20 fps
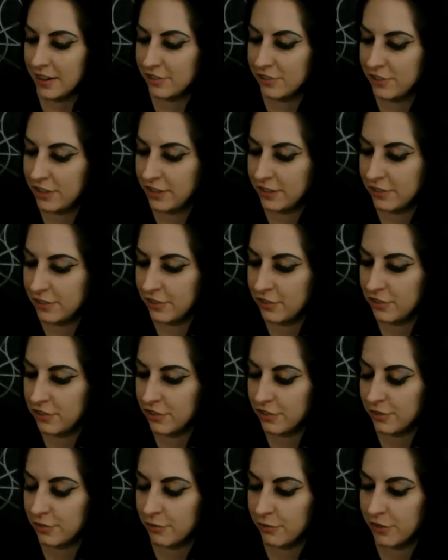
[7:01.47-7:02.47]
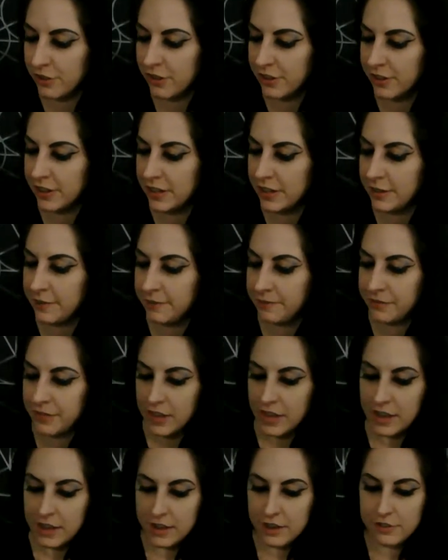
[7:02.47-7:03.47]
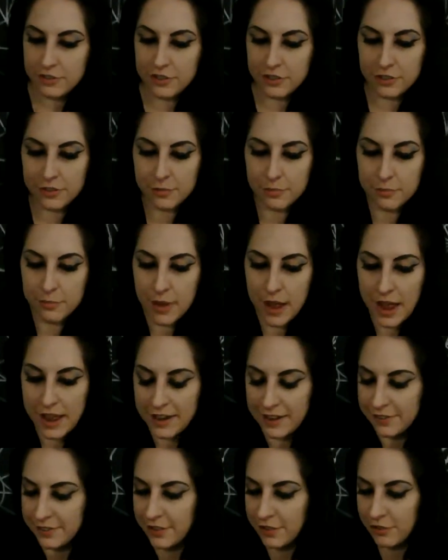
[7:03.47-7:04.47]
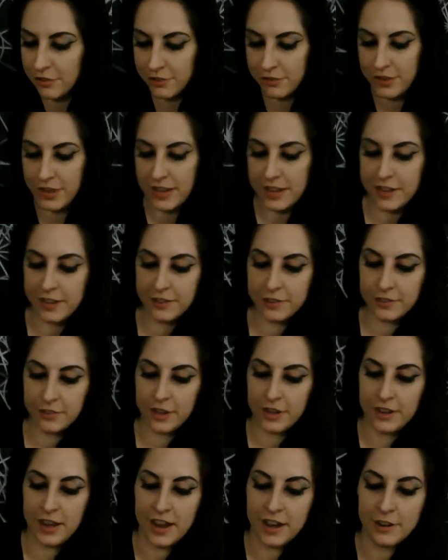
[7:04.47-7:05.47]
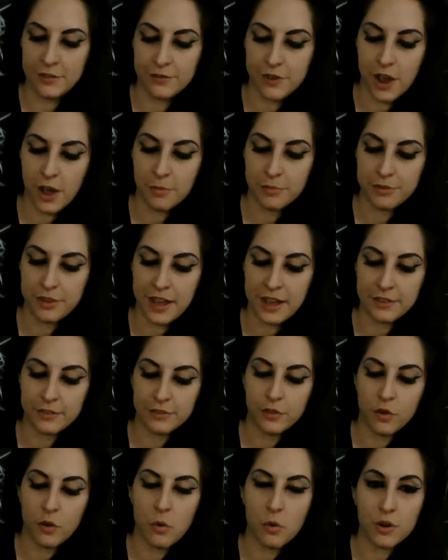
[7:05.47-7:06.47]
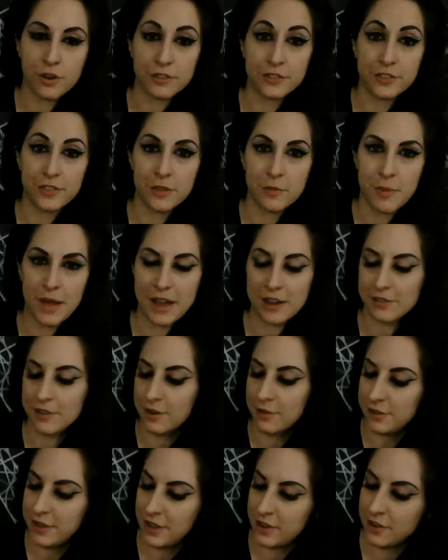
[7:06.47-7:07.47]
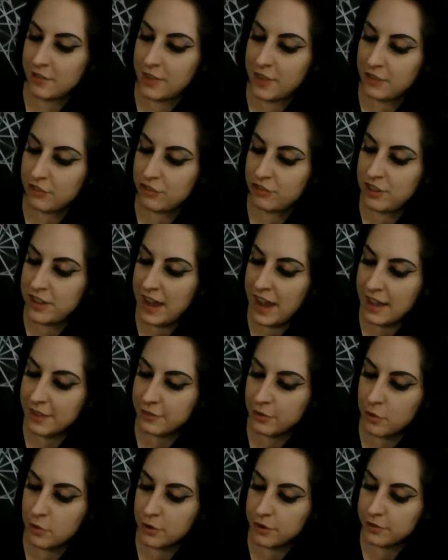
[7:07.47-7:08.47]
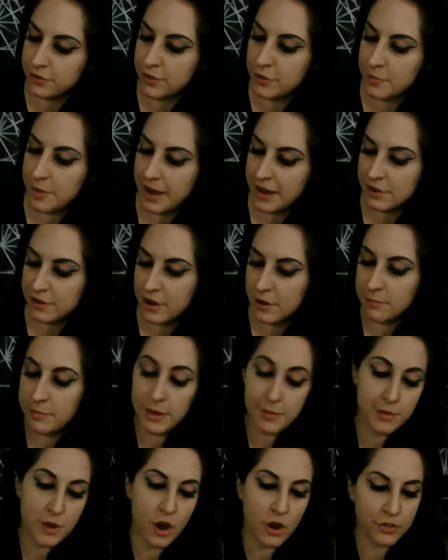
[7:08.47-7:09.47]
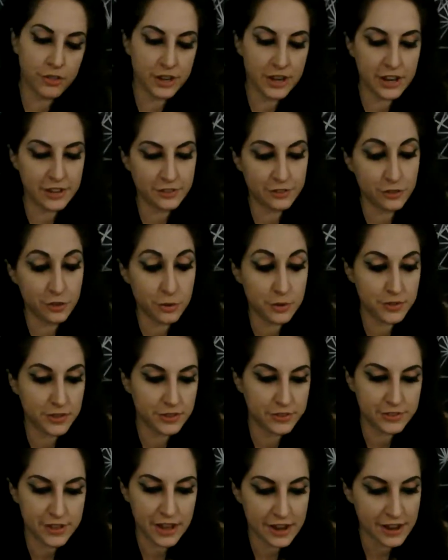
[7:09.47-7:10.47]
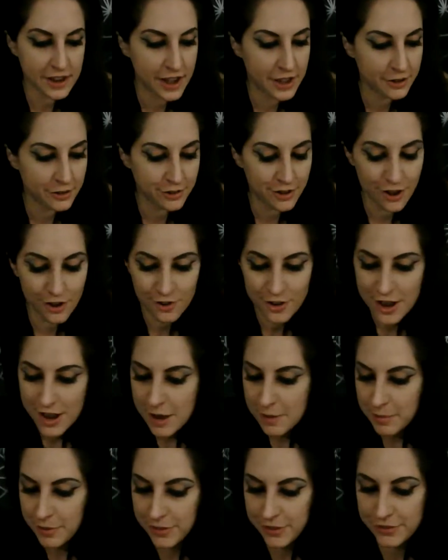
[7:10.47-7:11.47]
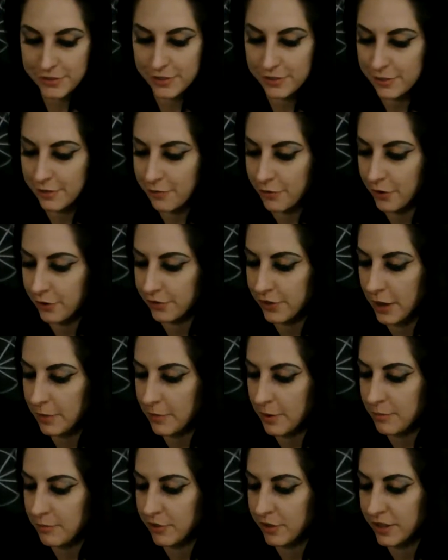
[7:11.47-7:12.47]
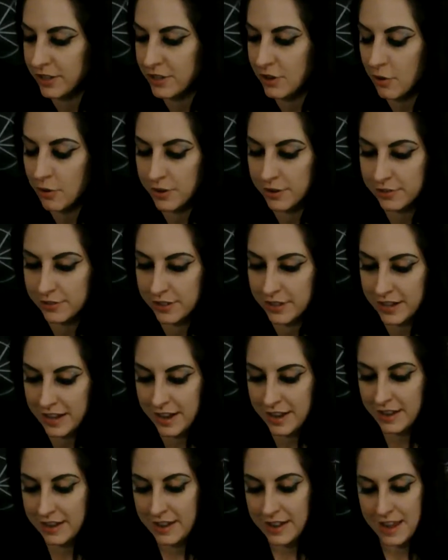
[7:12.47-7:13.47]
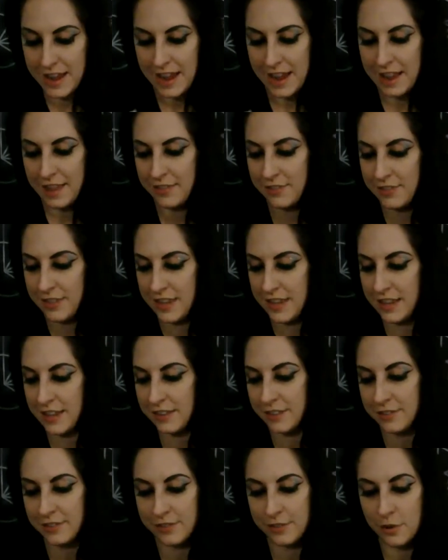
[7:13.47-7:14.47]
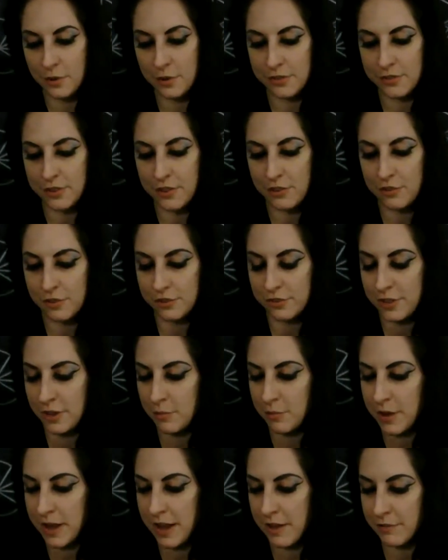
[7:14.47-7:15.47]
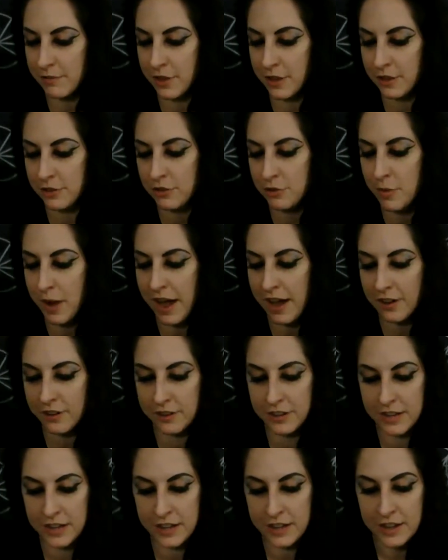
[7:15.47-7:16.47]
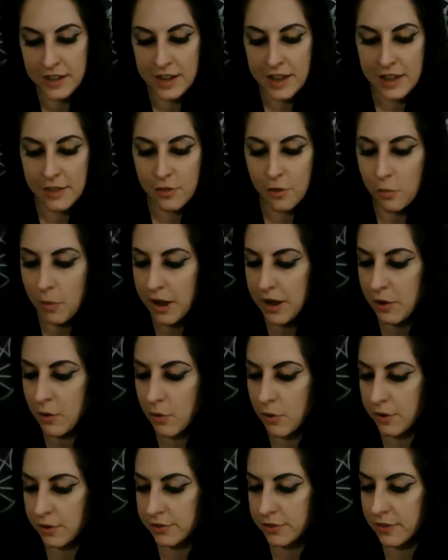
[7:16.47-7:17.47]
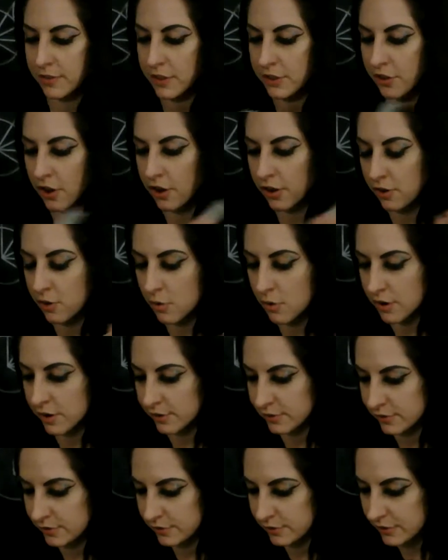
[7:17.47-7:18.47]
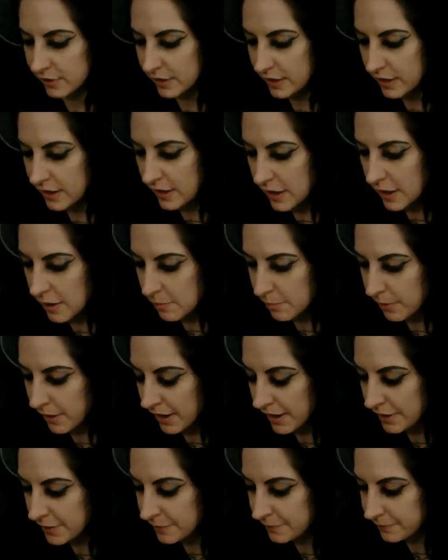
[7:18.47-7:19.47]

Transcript: she's just really and it's interesting because the Knight of Cups has the horse in the background here, and then she has a horse in the background. Maybe all the knights do in this deck. I don't know. But this is the first time I'm really noticing it in these. So it's interesting. We have the duality, the white horse and the dark horse. But